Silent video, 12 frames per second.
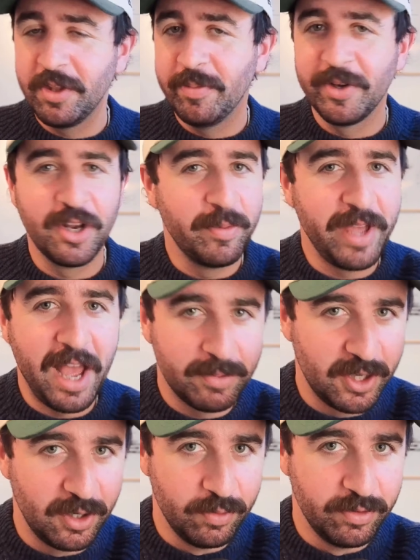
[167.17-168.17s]
of them are going to be
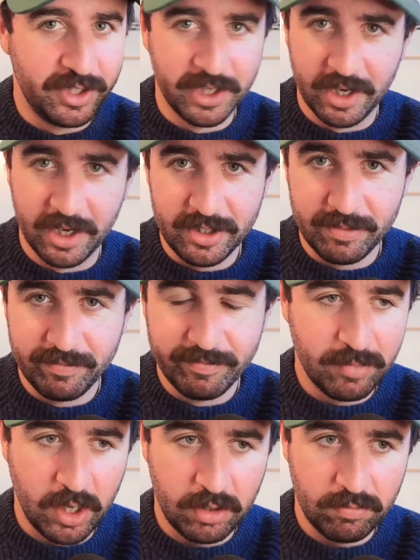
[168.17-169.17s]
absolute duds,
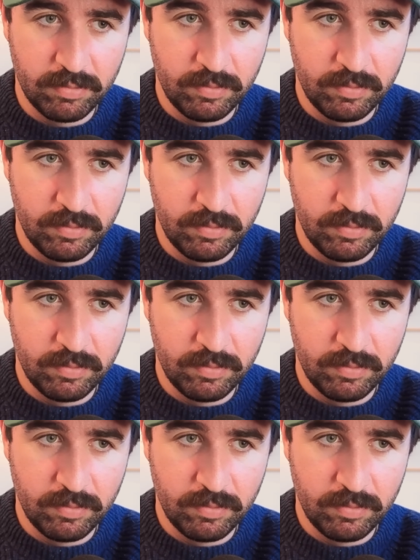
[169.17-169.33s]
like